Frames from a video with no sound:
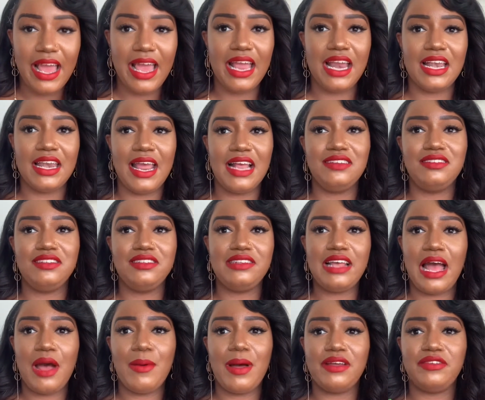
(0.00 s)
And that's just
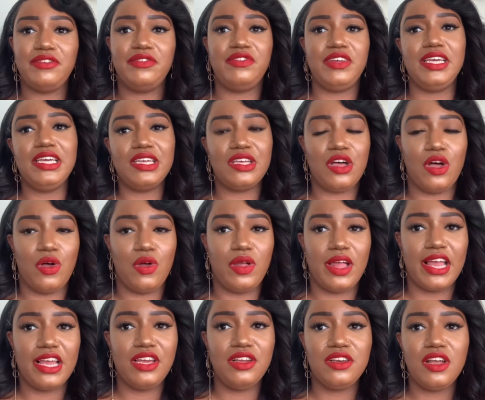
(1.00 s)
how I feel.
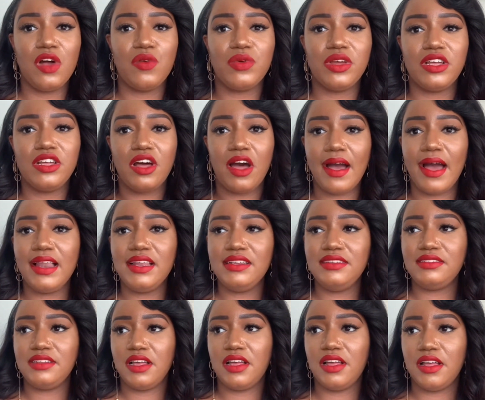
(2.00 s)
And, you know,
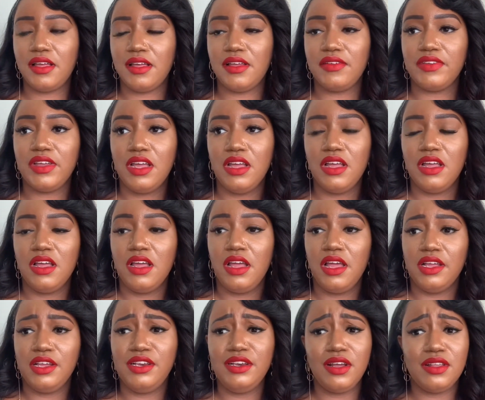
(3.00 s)
regardless of,
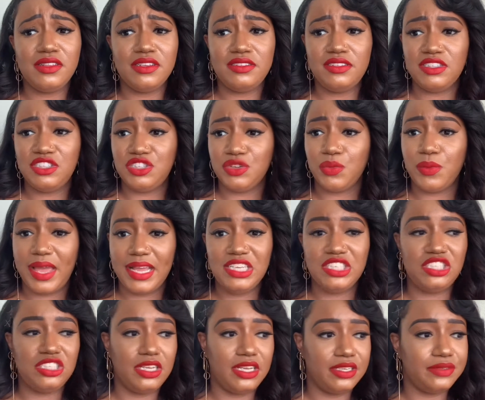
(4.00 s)
you know, the
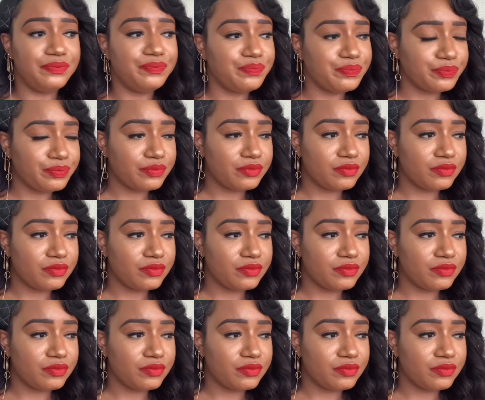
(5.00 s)
situation,